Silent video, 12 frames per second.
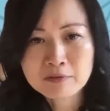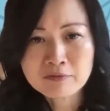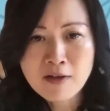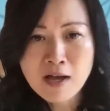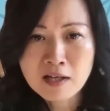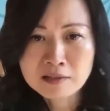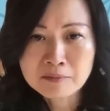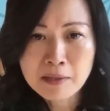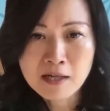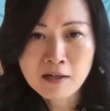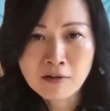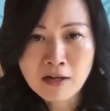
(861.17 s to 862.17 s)
profound,
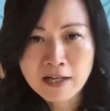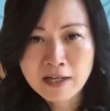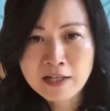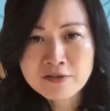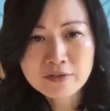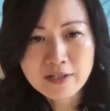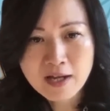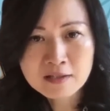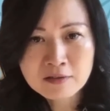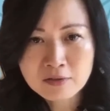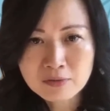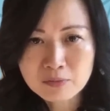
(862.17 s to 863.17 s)
Paul. I actually
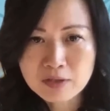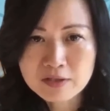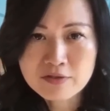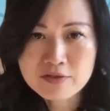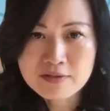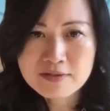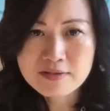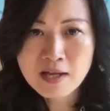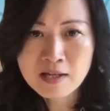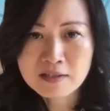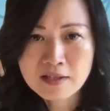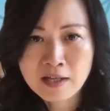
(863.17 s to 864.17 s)
echo what you just
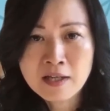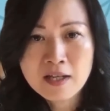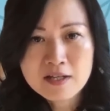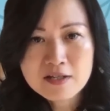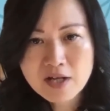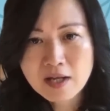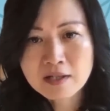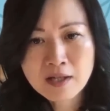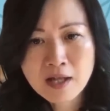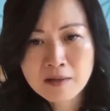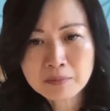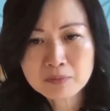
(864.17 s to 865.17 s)
said. I chatted
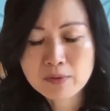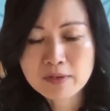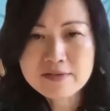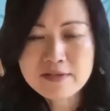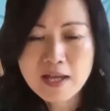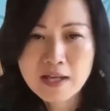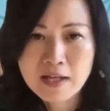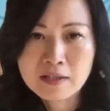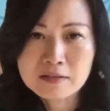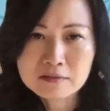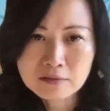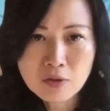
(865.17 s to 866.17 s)
up with
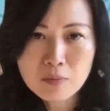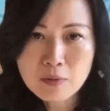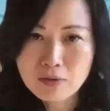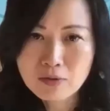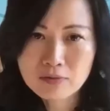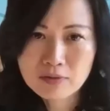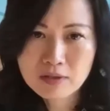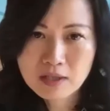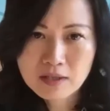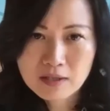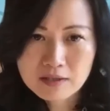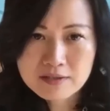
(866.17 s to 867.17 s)
a global
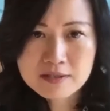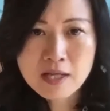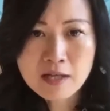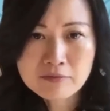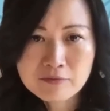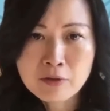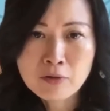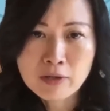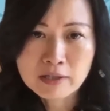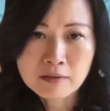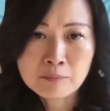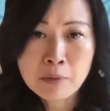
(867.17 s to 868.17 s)

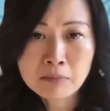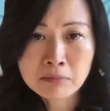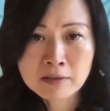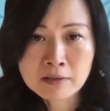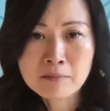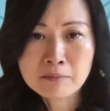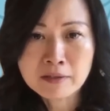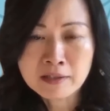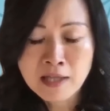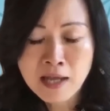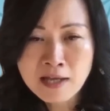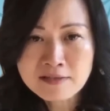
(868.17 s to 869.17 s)
CFO at a public company
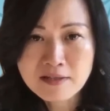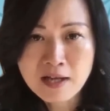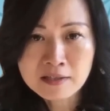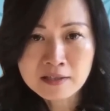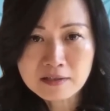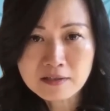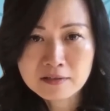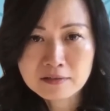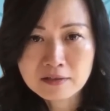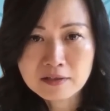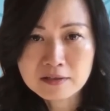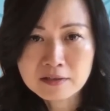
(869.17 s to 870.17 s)
last night, and